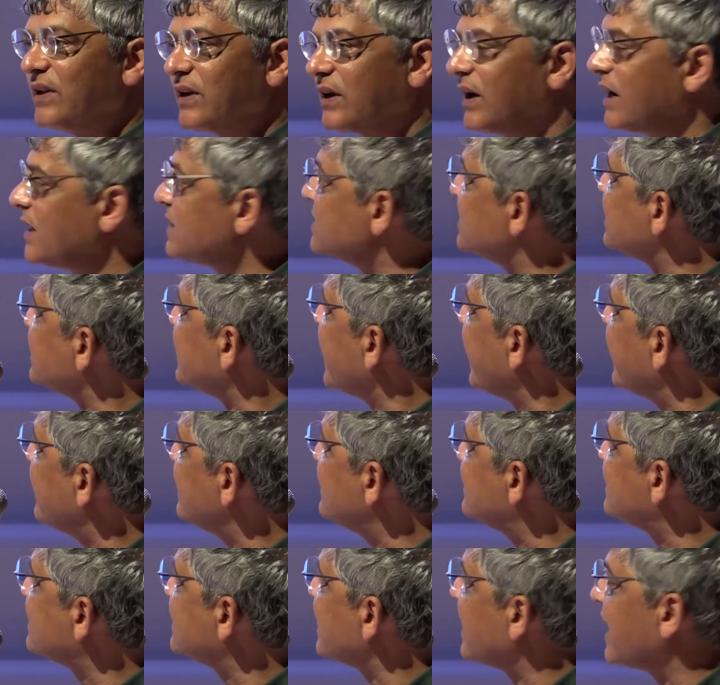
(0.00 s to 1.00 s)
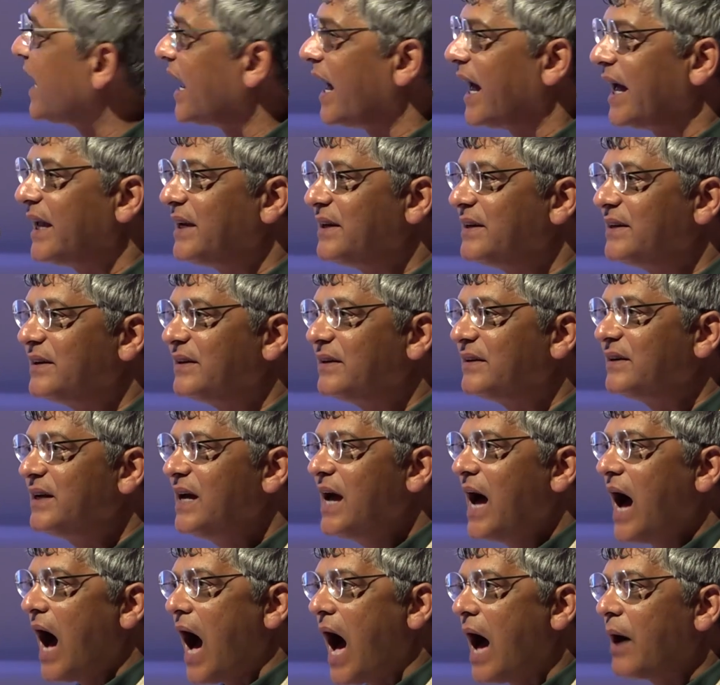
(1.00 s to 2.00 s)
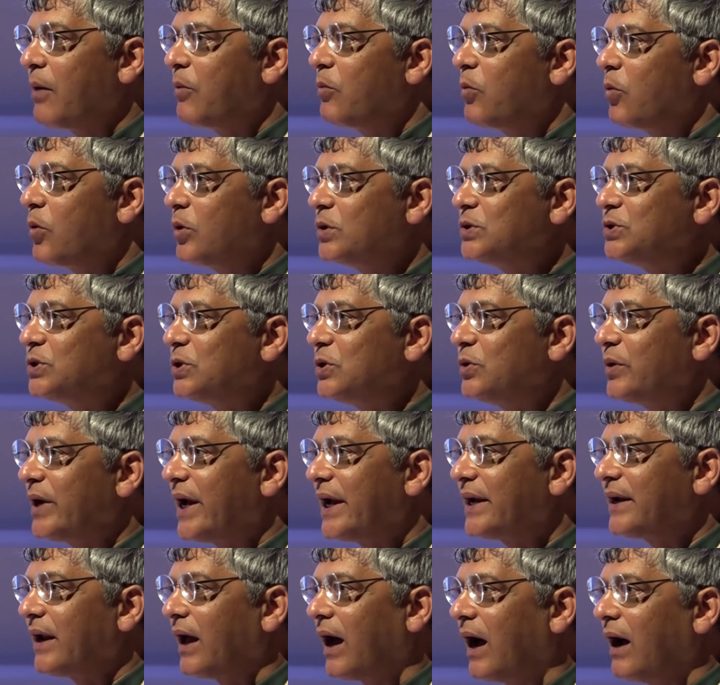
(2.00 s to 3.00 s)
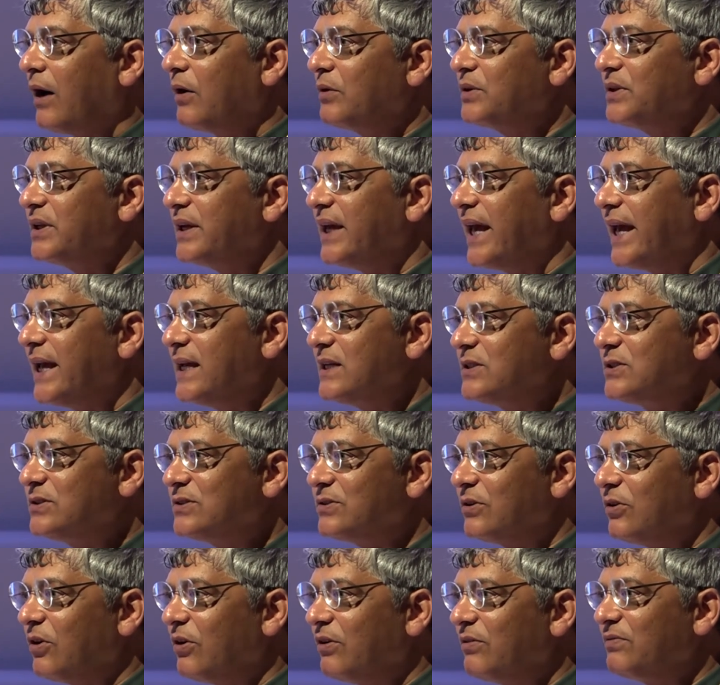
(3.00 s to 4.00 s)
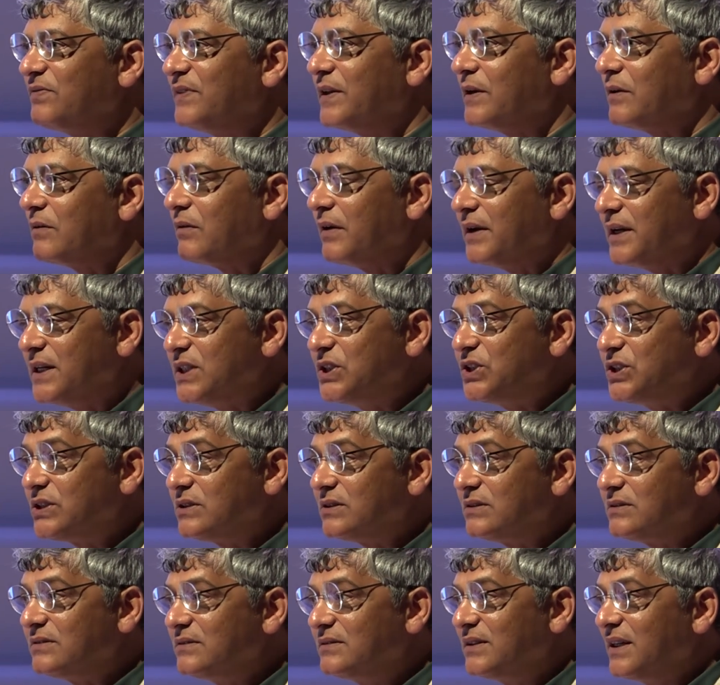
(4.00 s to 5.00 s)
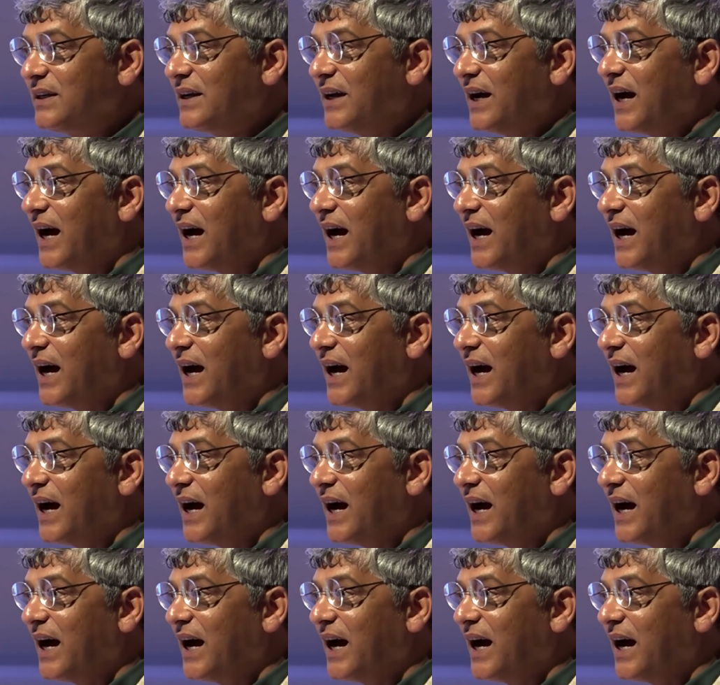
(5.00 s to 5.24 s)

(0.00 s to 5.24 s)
Lacan's gaze, and uh, I want to look at how the gaze of the clinician